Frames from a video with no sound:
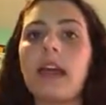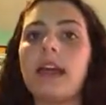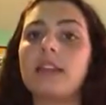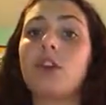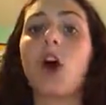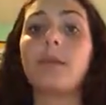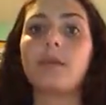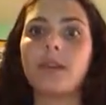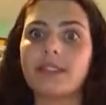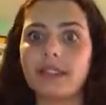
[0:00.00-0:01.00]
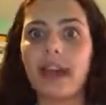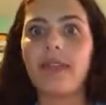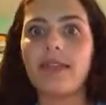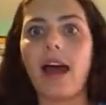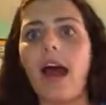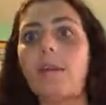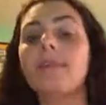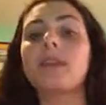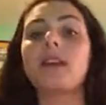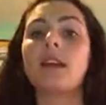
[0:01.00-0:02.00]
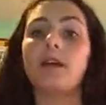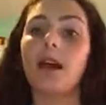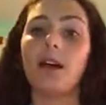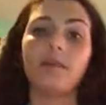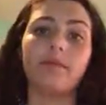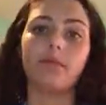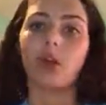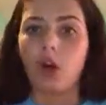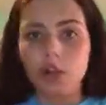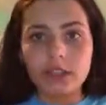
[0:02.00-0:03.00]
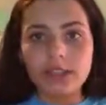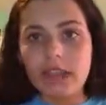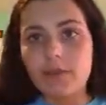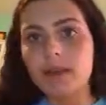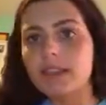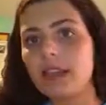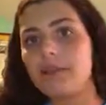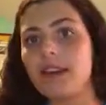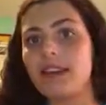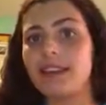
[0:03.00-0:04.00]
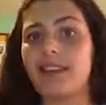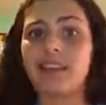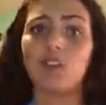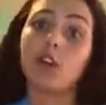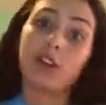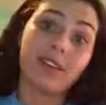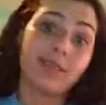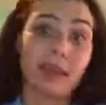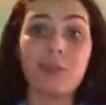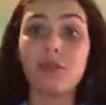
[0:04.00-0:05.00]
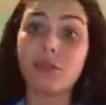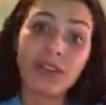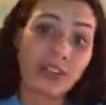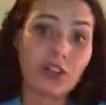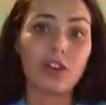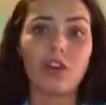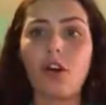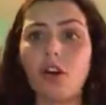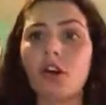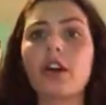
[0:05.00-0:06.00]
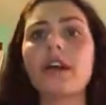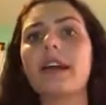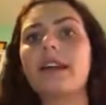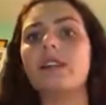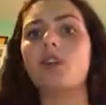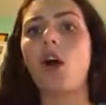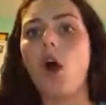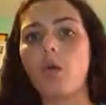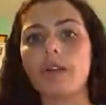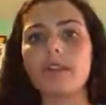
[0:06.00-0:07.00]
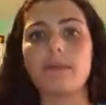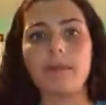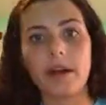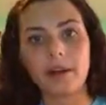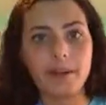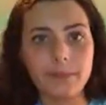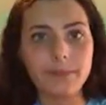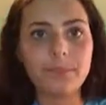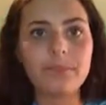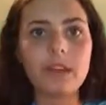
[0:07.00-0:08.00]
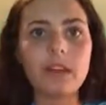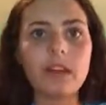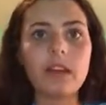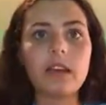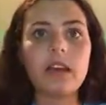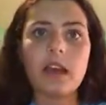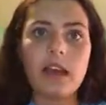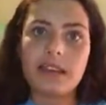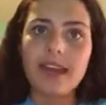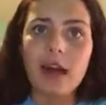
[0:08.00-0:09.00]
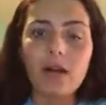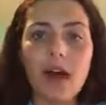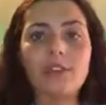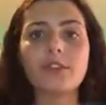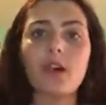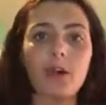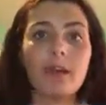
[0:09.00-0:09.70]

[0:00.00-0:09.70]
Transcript: And it taught me once again that longer assignments and making things look like prettier and longer is not always better. Now, how this all